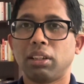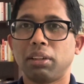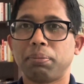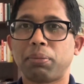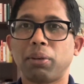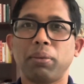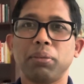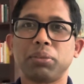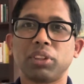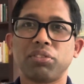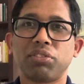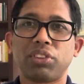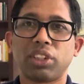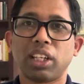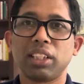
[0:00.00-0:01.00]
problems
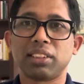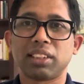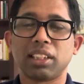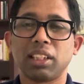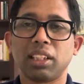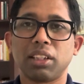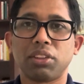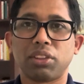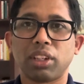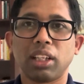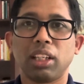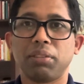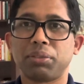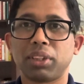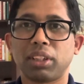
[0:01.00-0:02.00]
of dry skin and dry
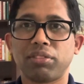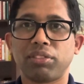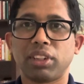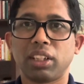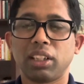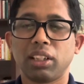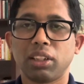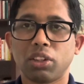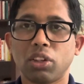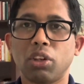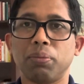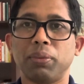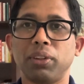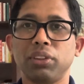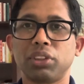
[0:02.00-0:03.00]
lips are very
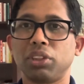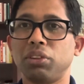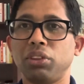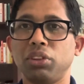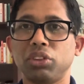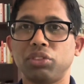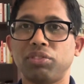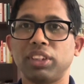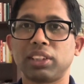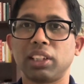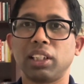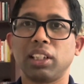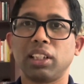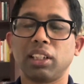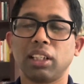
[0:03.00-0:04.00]
common. So you use
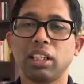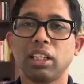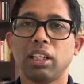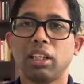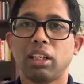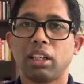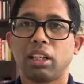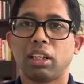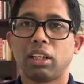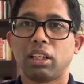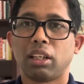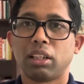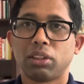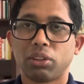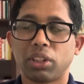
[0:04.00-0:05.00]
Vaseline
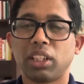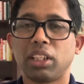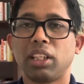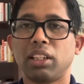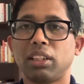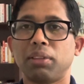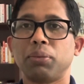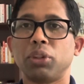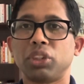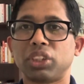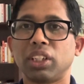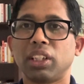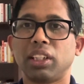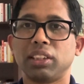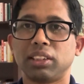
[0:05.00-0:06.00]
or any other
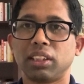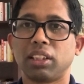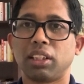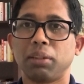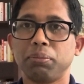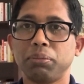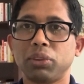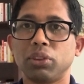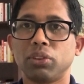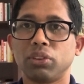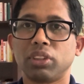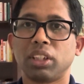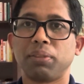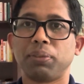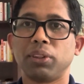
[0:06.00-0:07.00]
moisturizing cream to
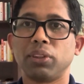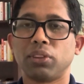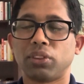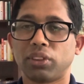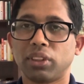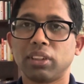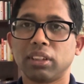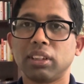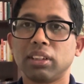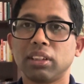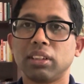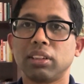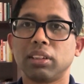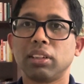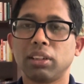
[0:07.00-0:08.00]

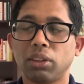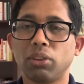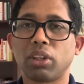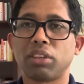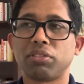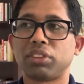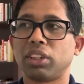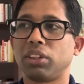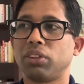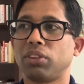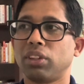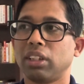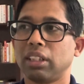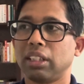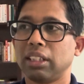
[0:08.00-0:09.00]
look after your
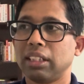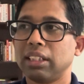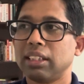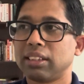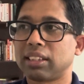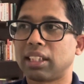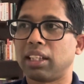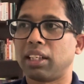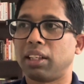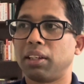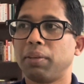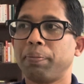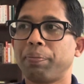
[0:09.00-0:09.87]
skin.